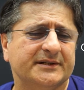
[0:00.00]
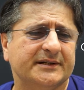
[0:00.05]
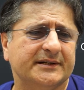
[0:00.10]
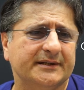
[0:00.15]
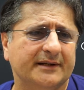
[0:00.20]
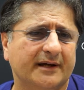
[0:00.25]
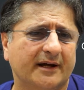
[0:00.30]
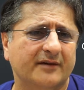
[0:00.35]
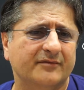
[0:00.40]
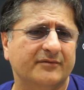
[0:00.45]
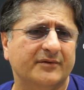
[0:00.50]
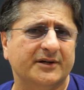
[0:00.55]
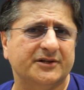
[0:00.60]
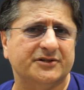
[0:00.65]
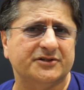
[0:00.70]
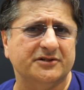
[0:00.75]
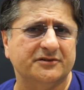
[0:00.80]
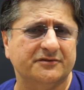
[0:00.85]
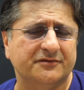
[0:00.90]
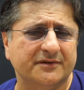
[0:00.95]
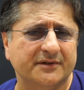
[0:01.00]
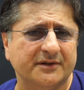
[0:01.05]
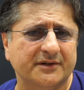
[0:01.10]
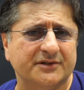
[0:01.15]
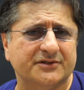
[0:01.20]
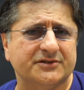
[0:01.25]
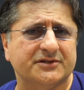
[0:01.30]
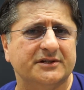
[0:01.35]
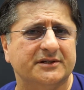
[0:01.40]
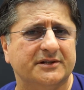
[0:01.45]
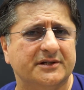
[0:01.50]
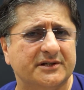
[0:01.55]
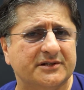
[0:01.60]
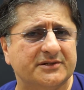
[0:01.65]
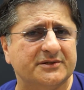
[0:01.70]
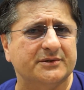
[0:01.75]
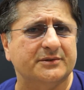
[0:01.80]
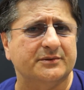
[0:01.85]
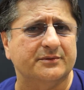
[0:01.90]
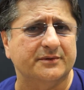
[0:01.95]
her life where she feels she needs
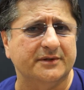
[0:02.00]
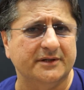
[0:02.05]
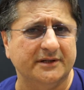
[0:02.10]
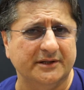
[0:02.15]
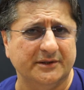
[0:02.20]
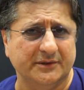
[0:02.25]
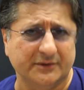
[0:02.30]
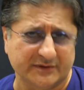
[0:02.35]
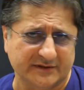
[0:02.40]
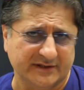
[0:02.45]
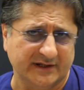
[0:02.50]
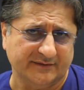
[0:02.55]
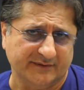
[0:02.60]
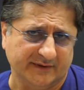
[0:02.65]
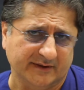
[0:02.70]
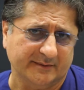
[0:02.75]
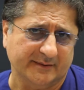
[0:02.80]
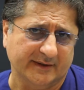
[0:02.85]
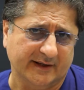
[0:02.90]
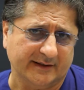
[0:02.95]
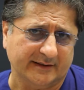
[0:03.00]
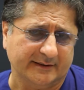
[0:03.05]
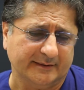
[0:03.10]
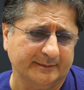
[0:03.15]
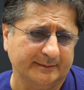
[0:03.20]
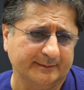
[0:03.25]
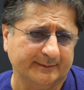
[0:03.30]
to really do something about it.